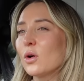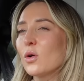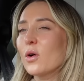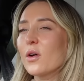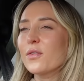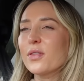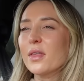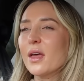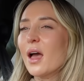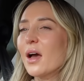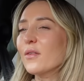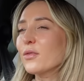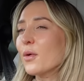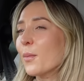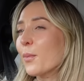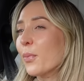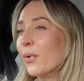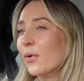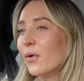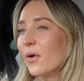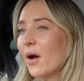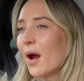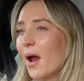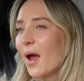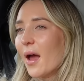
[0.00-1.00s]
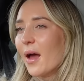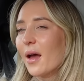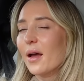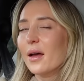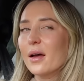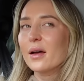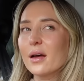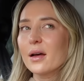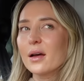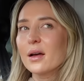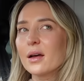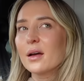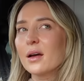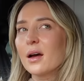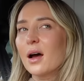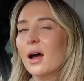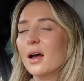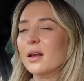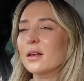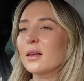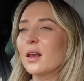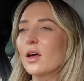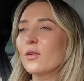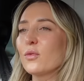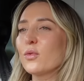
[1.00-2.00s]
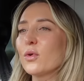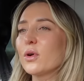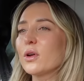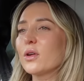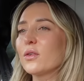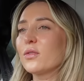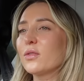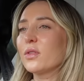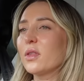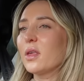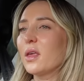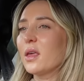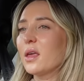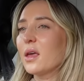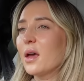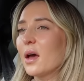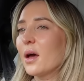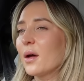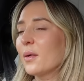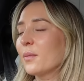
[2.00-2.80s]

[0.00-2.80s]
Or if they have a prep, I'd love one of the